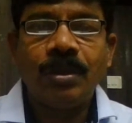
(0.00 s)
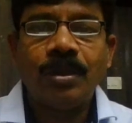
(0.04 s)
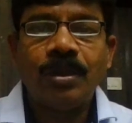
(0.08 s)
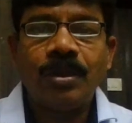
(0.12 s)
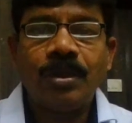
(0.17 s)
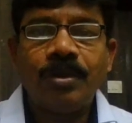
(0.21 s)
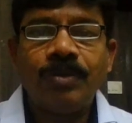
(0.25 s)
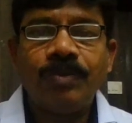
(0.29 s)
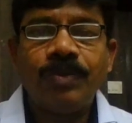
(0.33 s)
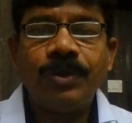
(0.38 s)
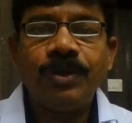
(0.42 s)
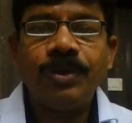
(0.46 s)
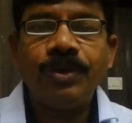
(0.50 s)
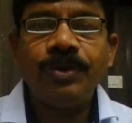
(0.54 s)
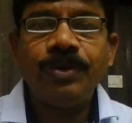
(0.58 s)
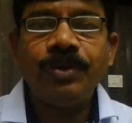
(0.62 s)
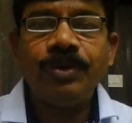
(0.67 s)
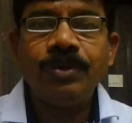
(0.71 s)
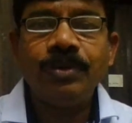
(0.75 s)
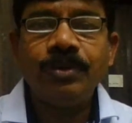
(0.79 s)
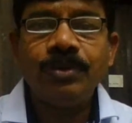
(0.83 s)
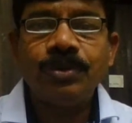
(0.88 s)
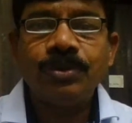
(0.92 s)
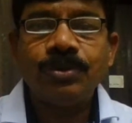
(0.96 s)

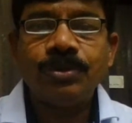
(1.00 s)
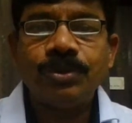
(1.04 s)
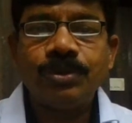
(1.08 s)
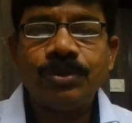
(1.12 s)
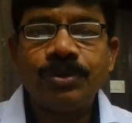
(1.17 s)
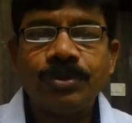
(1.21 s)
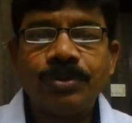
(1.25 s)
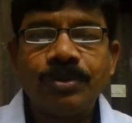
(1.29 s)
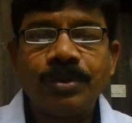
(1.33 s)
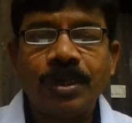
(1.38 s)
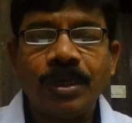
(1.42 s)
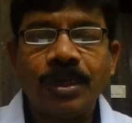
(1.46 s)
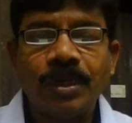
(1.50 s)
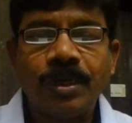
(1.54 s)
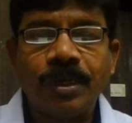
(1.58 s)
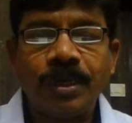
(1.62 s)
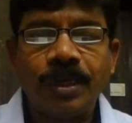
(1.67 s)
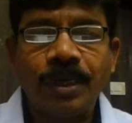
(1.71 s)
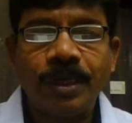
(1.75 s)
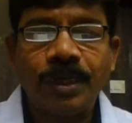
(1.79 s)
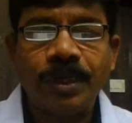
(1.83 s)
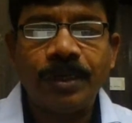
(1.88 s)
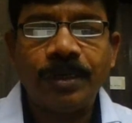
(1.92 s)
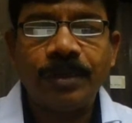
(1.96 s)
revenue neutral
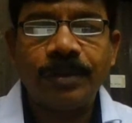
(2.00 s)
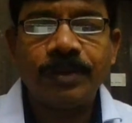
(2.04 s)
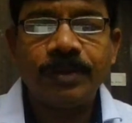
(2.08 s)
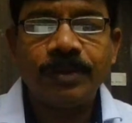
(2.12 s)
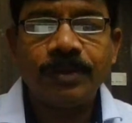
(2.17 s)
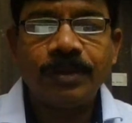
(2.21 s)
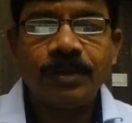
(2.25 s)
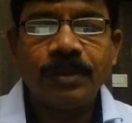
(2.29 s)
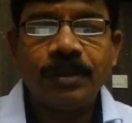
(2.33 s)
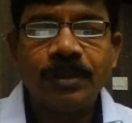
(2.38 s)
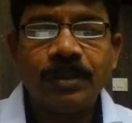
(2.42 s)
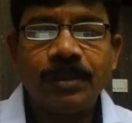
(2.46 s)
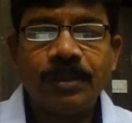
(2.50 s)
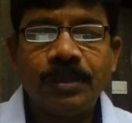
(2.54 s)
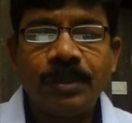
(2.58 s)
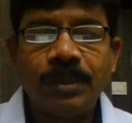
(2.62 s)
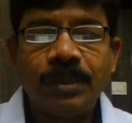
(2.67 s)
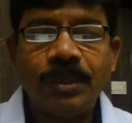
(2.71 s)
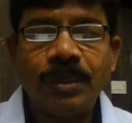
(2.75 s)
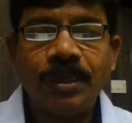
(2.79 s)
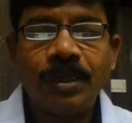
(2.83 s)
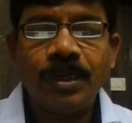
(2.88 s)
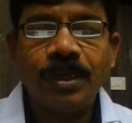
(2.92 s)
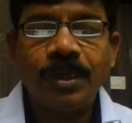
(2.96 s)
rate,
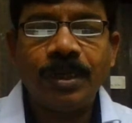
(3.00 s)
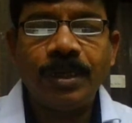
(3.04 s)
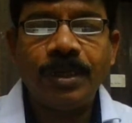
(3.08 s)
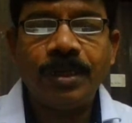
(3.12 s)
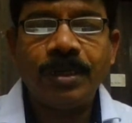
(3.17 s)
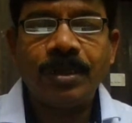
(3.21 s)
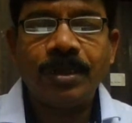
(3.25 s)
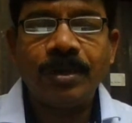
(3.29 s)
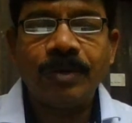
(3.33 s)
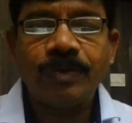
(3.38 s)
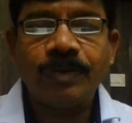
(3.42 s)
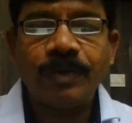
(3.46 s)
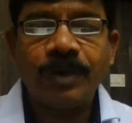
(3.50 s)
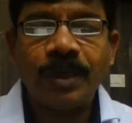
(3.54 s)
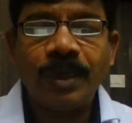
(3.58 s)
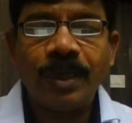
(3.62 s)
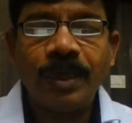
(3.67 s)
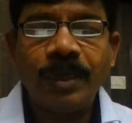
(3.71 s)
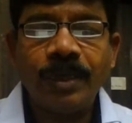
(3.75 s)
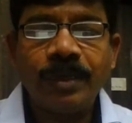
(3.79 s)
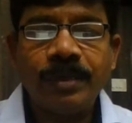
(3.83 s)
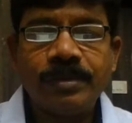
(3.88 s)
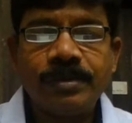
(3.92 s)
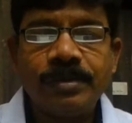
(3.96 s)
the rate of
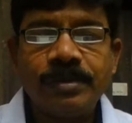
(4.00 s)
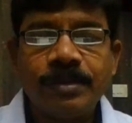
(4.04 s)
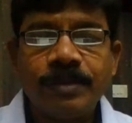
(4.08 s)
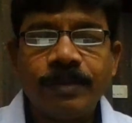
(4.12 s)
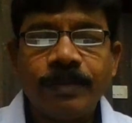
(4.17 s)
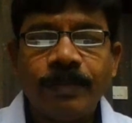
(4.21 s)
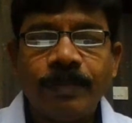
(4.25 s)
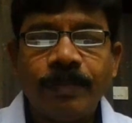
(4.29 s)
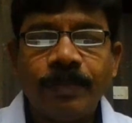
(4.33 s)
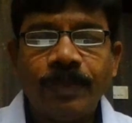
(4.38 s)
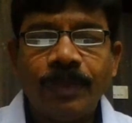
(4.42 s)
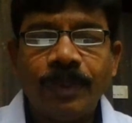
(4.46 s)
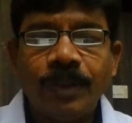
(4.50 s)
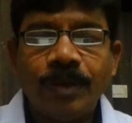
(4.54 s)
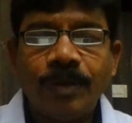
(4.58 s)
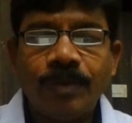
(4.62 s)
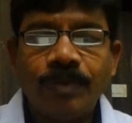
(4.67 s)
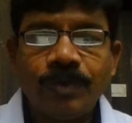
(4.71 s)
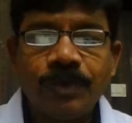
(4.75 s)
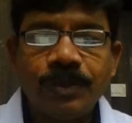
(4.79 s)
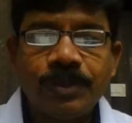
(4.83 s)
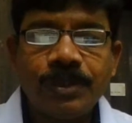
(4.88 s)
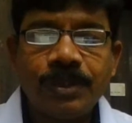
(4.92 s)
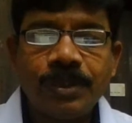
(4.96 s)
tax
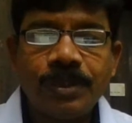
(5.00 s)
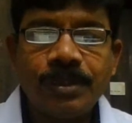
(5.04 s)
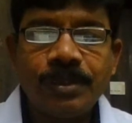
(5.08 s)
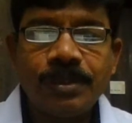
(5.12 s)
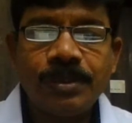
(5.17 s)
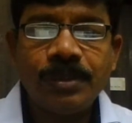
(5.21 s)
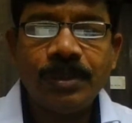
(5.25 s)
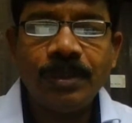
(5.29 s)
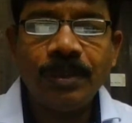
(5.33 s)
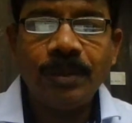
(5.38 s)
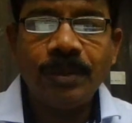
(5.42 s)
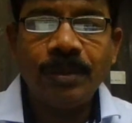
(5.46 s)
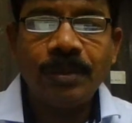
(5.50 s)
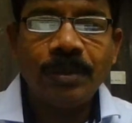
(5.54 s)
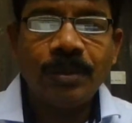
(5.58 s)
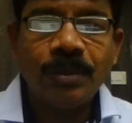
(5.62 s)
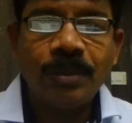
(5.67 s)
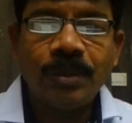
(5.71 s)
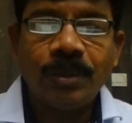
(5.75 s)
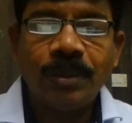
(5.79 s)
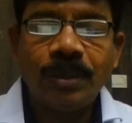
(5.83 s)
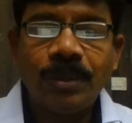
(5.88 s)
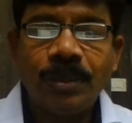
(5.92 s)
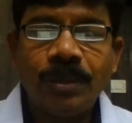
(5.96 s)
which is
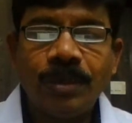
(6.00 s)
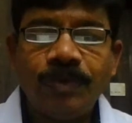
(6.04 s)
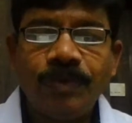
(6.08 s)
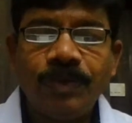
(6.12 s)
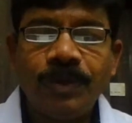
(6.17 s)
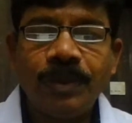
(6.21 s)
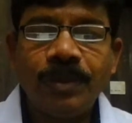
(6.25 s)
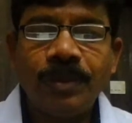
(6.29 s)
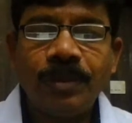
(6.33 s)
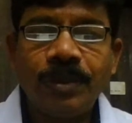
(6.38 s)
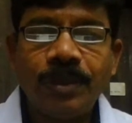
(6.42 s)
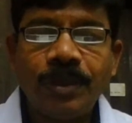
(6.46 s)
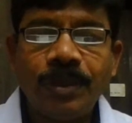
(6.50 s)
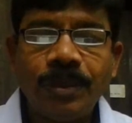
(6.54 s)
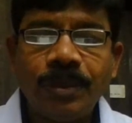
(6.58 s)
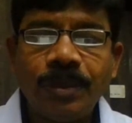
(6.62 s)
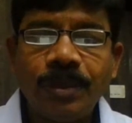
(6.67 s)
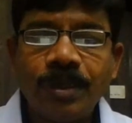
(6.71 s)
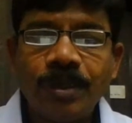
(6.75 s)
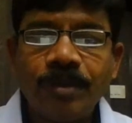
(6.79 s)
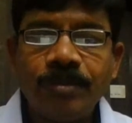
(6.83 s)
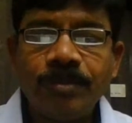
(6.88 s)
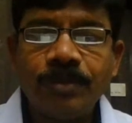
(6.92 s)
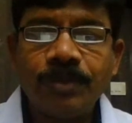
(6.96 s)
giving
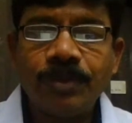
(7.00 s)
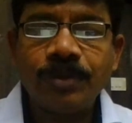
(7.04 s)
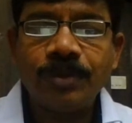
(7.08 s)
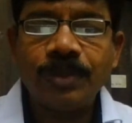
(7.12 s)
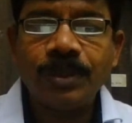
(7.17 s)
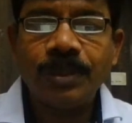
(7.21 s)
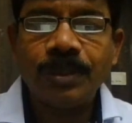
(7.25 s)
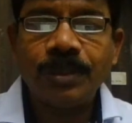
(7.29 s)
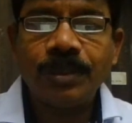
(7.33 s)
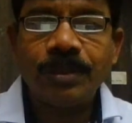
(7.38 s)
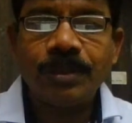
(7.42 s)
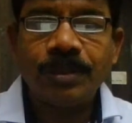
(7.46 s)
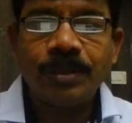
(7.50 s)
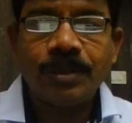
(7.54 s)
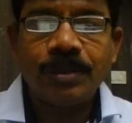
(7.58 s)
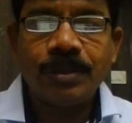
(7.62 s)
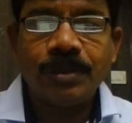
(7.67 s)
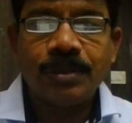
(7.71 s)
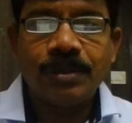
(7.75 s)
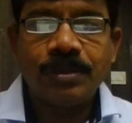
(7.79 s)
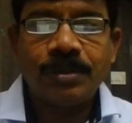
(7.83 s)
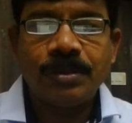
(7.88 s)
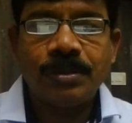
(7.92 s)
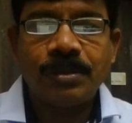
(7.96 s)
income to the
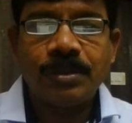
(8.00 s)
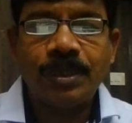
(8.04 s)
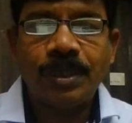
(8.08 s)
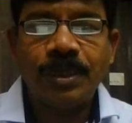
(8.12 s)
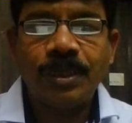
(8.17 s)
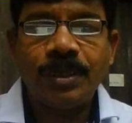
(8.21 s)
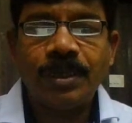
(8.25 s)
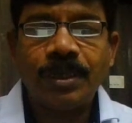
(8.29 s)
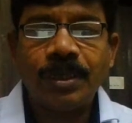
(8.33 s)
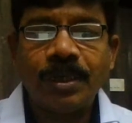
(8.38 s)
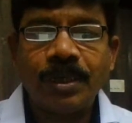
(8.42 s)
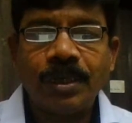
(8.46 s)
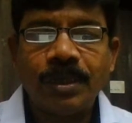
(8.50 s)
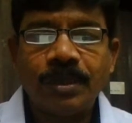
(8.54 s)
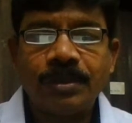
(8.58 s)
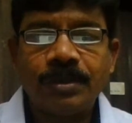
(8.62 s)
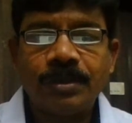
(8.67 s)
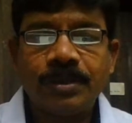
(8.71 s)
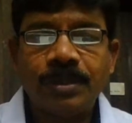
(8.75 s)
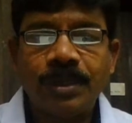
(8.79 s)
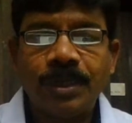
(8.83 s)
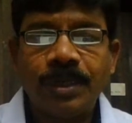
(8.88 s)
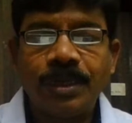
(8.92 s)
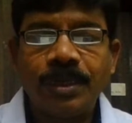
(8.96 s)
state
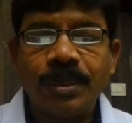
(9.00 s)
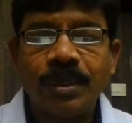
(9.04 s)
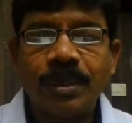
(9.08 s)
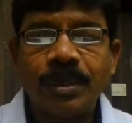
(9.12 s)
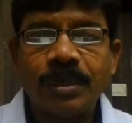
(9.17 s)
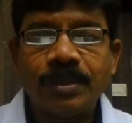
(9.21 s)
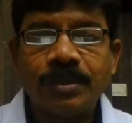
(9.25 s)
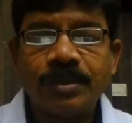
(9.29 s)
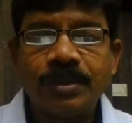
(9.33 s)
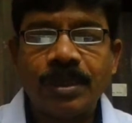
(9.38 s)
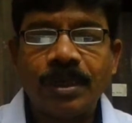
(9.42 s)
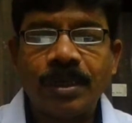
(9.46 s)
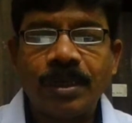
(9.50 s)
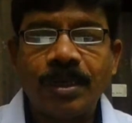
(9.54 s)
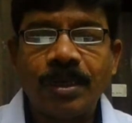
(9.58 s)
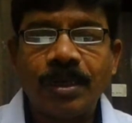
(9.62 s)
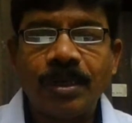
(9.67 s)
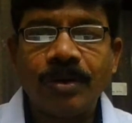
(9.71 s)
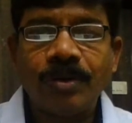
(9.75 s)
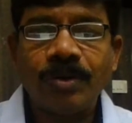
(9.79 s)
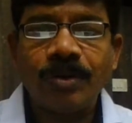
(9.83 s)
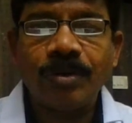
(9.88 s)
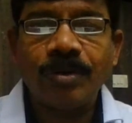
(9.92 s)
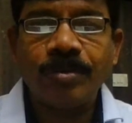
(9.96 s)
or central
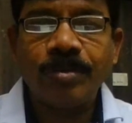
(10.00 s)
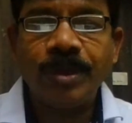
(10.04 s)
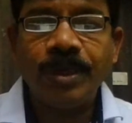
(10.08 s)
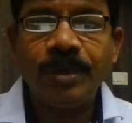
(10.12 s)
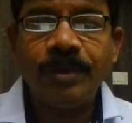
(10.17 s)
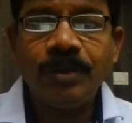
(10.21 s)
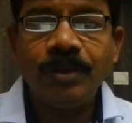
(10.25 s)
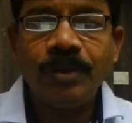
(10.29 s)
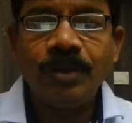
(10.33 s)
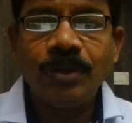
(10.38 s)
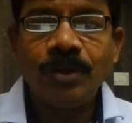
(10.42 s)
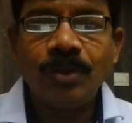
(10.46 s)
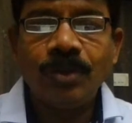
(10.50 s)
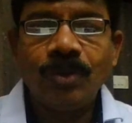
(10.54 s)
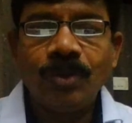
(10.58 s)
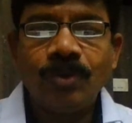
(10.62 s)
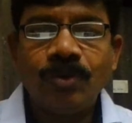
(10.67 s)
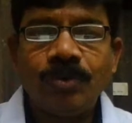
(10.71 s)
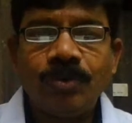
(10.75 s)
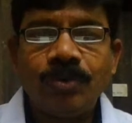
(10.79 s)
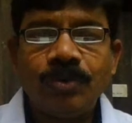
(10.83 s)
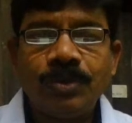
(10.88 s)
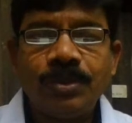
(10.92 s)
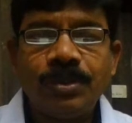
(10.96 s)
government,
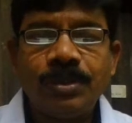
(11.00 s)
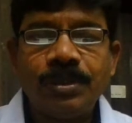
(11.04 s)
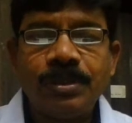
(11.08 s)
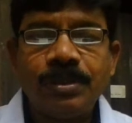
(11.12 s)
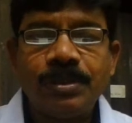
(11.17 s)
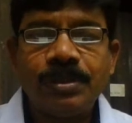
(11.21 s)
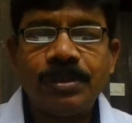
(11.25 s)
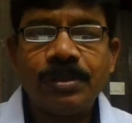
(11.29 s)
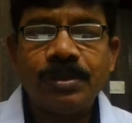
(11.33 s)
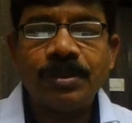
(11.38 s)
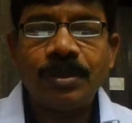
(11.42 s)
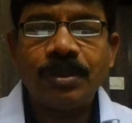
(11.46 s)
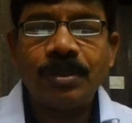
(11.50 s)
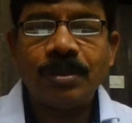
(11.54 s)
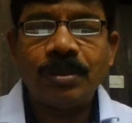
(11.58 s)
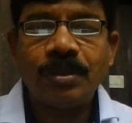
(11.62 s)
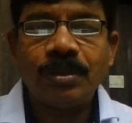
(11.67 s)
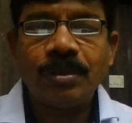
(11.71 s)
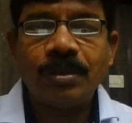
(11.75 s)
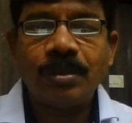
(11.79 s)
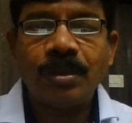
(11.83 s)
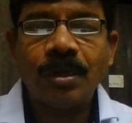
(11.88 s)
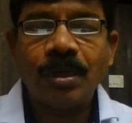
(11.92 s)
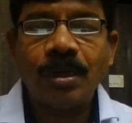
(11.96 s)
which is
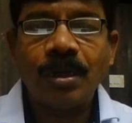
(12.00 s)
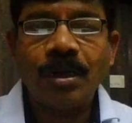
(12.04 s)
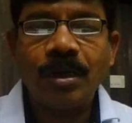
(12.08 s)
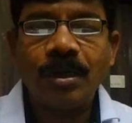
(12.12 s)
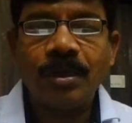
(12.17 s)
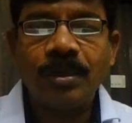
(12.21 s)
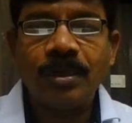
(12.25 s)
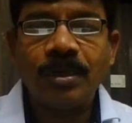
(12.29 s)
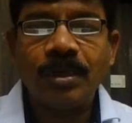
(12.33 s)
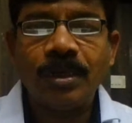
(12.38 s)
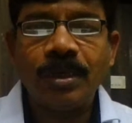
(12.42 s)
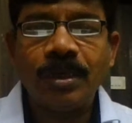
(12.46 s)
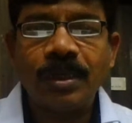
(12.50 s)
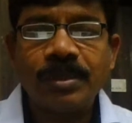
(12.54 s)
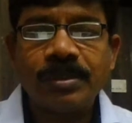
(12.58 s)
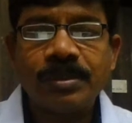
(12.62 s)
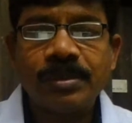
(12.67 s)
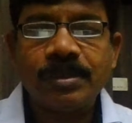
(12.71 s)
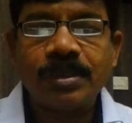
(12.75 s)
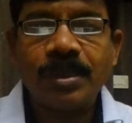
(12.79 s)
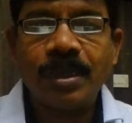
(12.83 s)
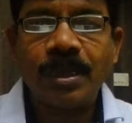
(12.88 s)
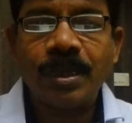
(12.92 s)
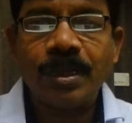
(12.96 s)
not less
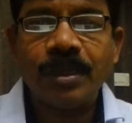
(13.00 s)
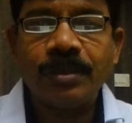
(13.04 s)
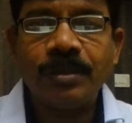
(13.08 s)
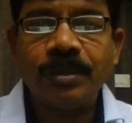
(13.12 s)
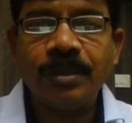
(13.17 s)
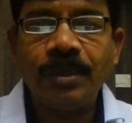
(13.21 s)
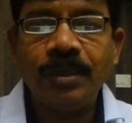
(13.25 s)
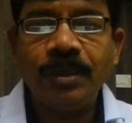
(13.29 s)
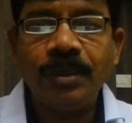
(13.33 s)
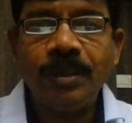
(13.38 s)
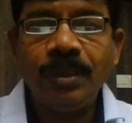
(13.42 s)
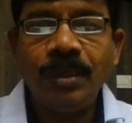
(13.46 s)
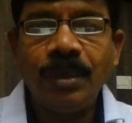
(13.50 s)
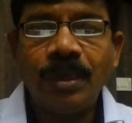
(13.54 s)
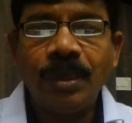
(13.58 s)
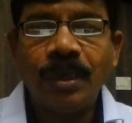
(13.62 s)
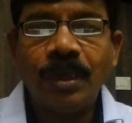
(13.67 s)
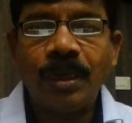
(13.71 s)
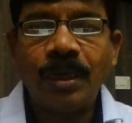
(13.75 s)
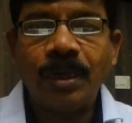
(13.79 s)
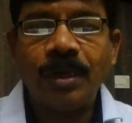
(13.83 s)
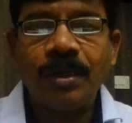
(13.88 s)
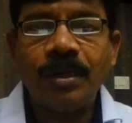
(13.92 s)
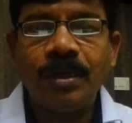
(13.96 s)
than the
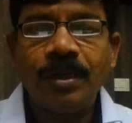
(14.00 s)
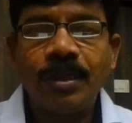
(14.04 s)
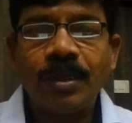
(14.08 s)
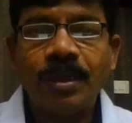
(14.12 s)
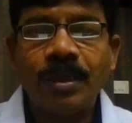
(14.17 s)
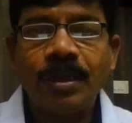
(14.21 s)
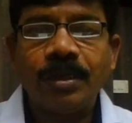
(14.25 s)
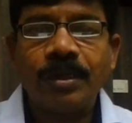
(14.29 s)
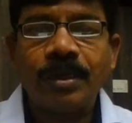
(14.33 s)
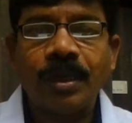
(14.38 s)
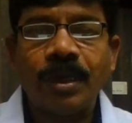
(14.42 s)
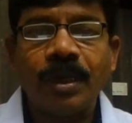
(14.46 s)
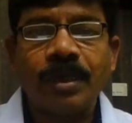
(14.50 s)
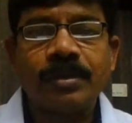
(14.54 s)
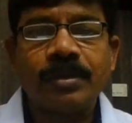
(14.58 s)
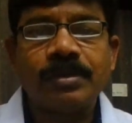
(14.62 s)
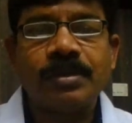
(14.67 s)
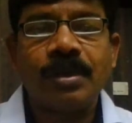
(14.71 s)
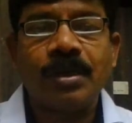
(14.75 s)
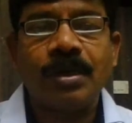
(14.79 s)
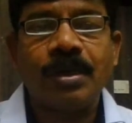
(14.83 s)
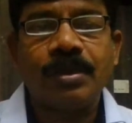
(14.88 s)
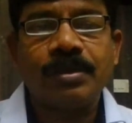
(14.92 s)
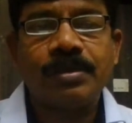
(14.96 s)
earlier tax
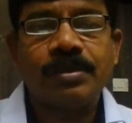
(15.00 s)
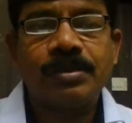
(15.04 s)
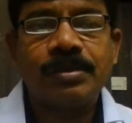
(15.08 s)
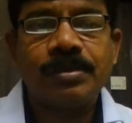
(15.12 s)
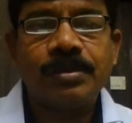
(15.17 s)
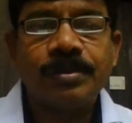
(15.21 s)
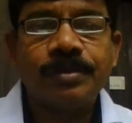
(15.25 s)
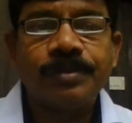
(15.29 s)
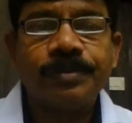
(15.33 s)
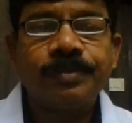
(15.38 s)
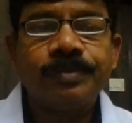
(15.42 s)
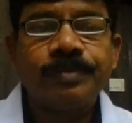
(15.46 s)
laws.